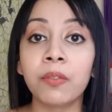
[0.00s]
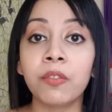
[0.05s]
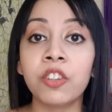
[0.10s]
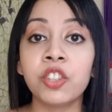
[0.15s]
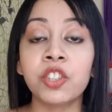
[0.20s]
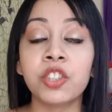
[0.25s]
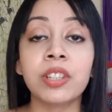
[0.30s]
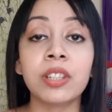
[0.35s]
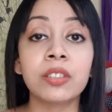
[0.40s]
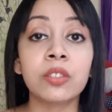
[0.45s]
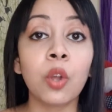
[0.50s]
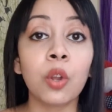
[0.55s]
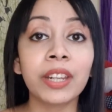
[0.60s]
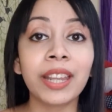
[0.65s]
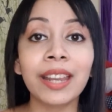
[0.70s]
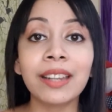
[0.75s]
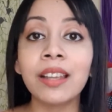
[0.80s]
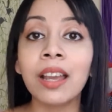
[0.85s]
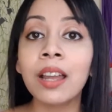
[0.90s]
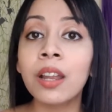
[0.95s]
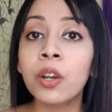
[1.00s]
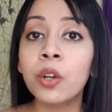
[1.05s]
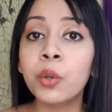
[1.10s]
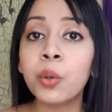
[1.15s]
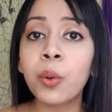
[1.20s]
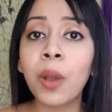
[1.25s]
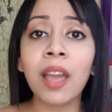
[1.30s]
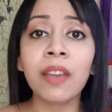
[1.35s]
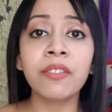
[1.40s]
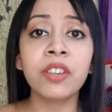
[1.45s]
which does not get
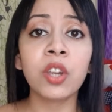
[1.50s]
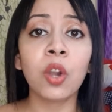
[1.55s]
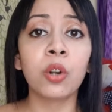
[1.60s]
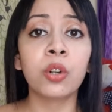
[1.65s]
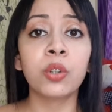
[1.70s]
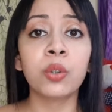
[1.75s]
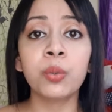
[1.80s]
too heavy or